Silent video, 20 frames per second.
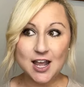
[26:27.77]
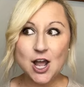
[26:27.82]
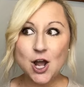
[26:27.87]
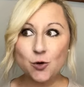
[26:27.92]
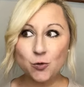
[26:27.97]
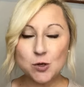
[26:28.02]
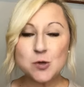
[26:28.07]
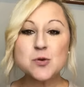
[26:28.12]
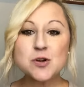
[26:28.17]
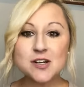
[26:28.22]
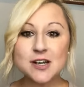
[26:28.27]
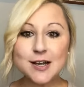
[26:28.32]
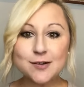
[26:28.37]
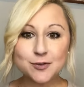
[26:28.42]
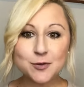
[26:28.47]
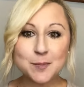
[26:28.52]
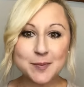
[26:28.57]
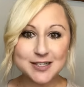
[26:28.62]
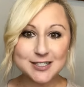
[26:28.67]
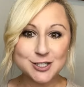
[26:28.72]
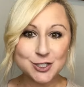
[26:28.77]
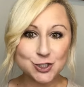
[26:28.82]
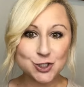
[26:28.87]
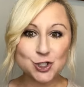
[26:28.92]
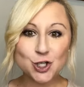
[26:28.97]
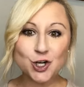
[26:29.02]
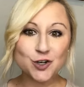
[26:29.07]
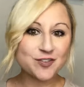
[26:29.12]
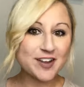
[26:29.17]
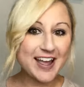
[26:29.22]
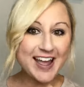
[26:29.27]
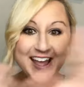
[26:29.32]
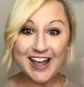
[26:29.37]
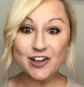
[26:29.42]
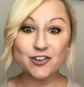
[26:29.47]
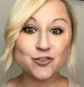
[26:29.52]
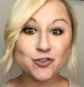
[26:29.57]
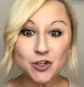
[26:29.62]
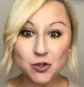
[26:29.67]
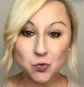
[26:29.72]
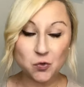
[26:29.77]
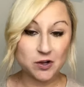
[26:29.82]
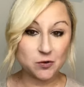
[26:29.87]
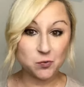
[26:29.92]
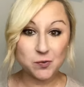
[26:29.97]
We were never meant to serve everyone.